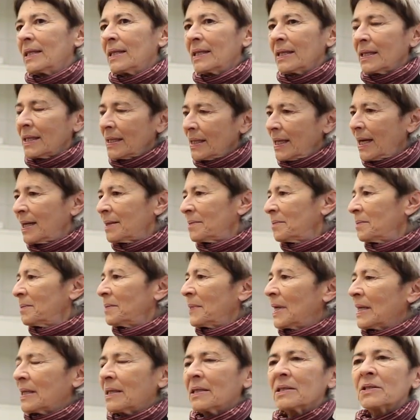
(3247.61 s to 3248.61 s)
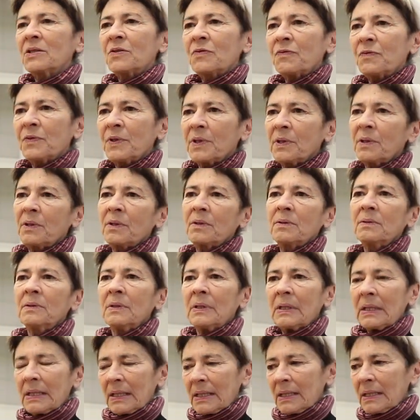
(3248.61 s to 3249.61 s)
that make us feel
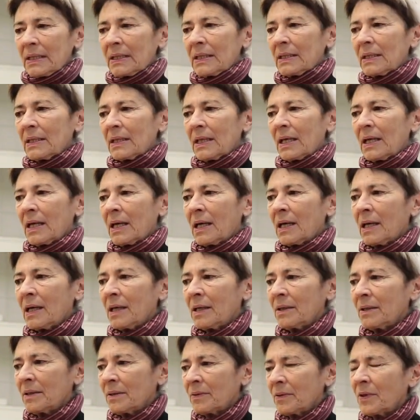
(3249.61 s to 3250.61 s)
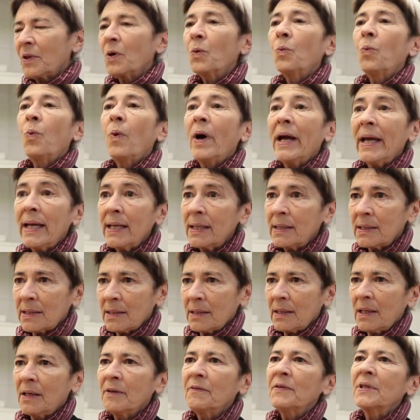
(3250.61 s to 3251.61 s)
the weight
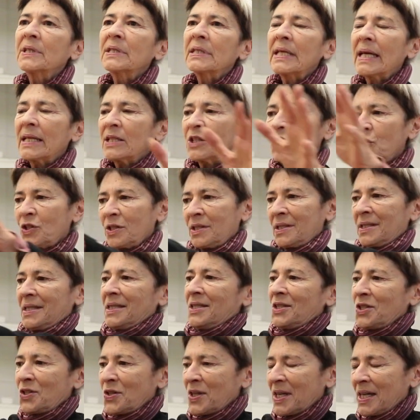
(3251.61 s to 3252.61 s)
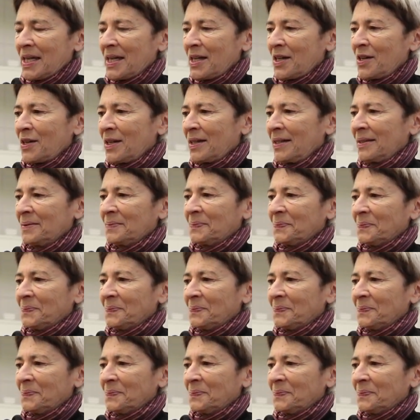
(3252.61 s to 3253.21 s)
of attention is there.